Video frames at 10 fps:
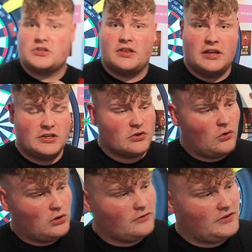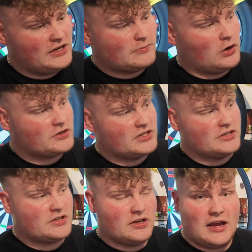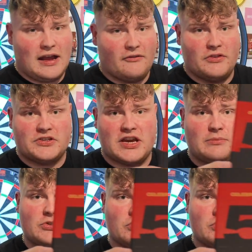of things, all of these boxes have the same